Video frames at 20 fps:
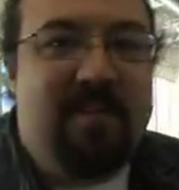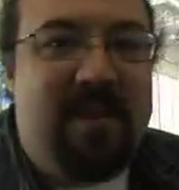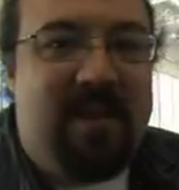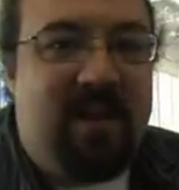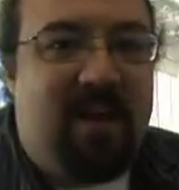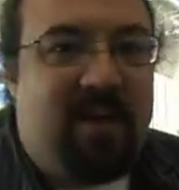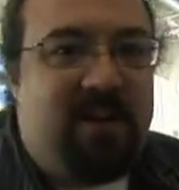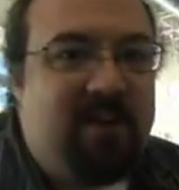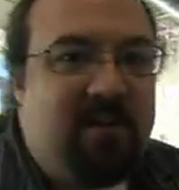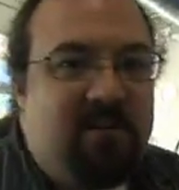to be
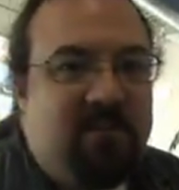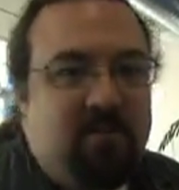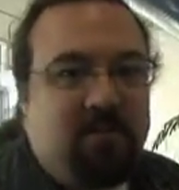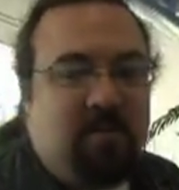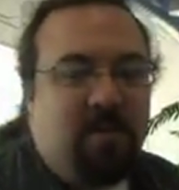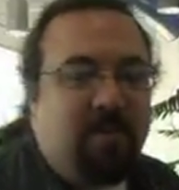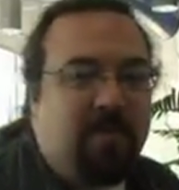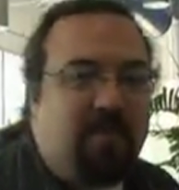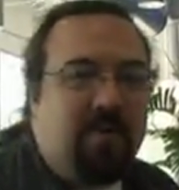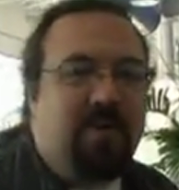an audio
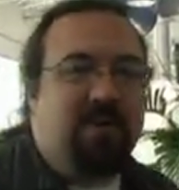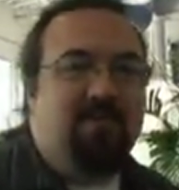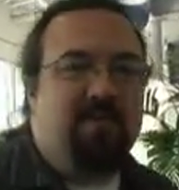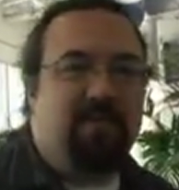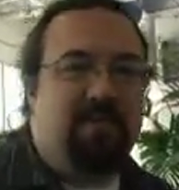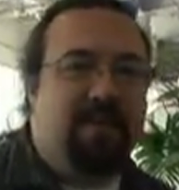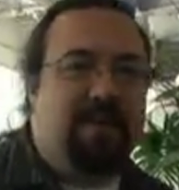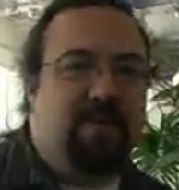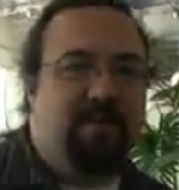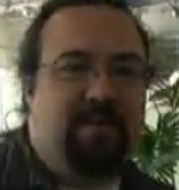tour, but we're
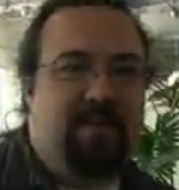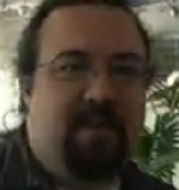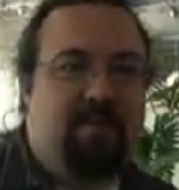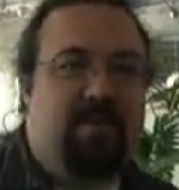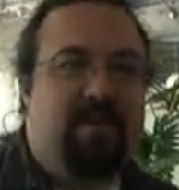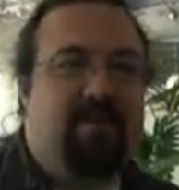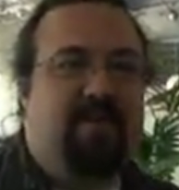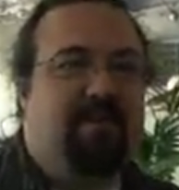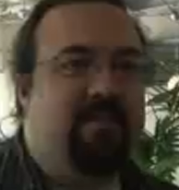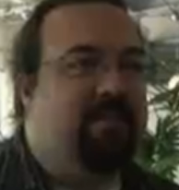also
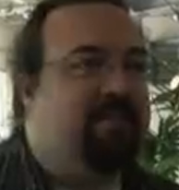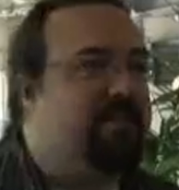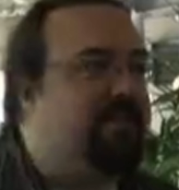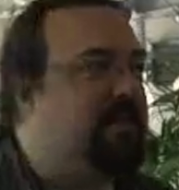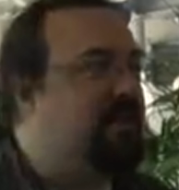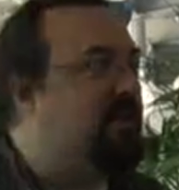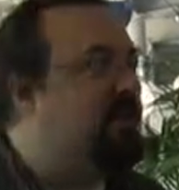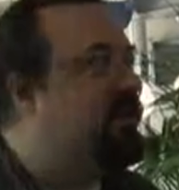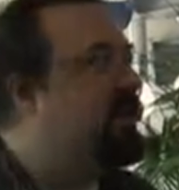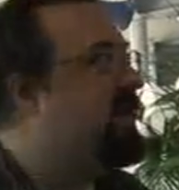videotaping.
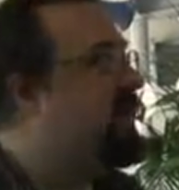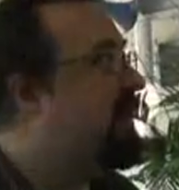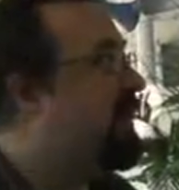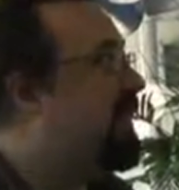So